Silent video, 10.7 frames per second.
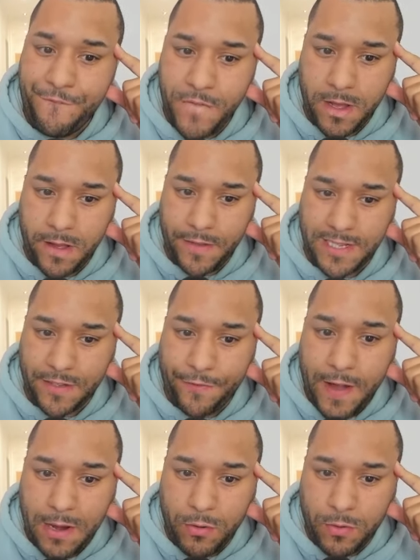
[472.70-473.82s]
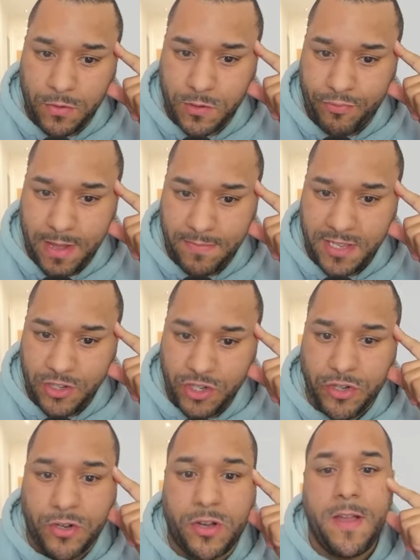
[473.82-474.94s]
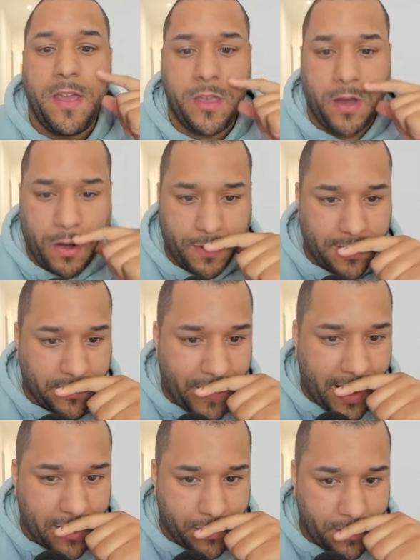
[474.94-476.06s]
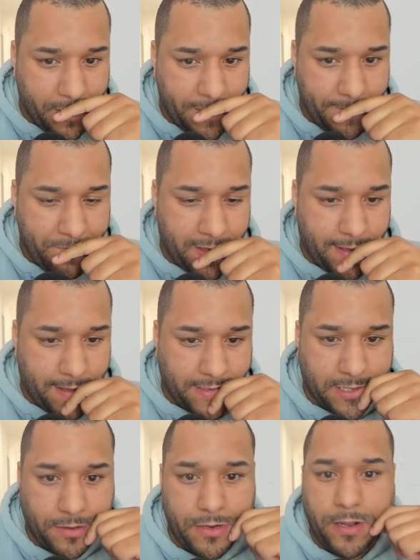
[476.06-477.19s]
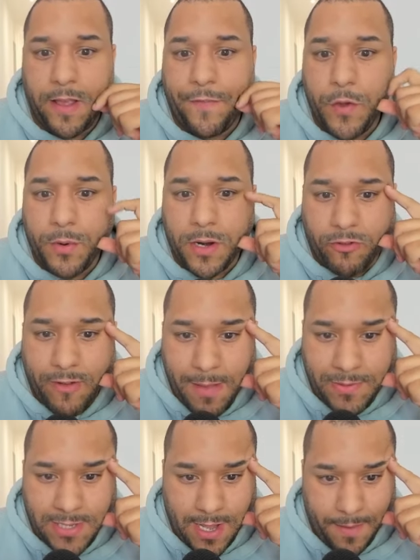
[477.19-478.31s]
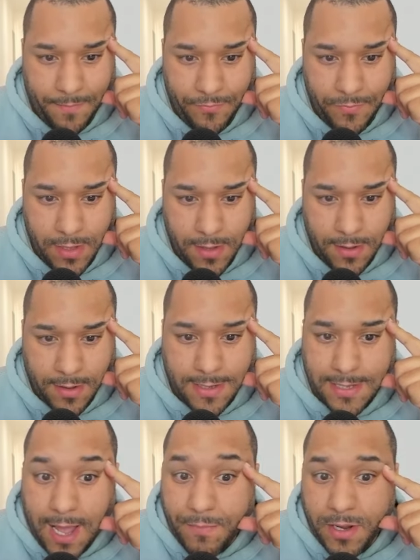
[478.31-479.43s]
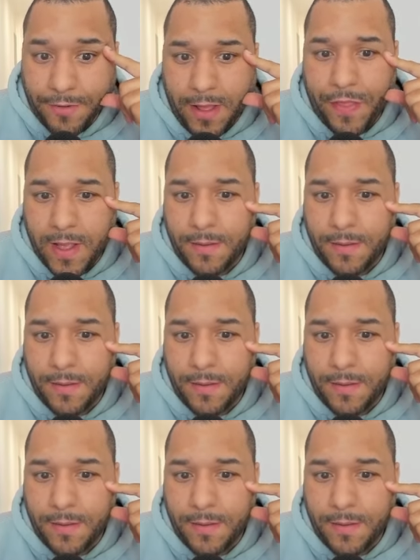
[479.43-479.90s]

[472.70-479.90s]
uh, says final launch prep to ensure your holdings value uh, so look if you want to grab some because I'm gonna. I think